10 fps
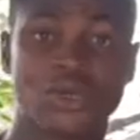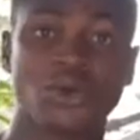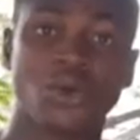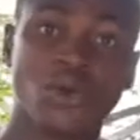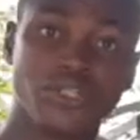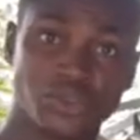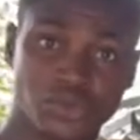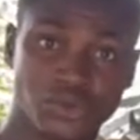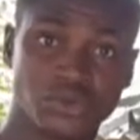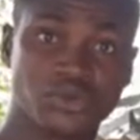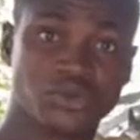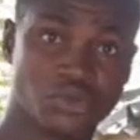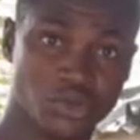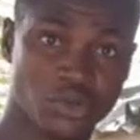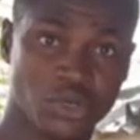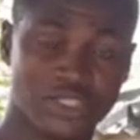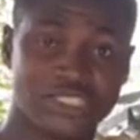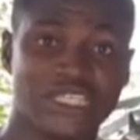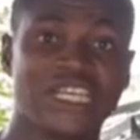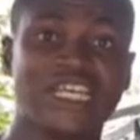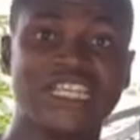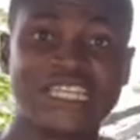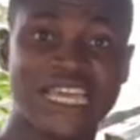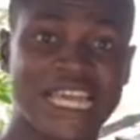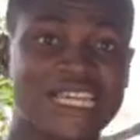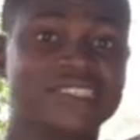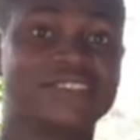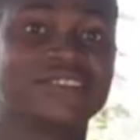going to 2 months. Then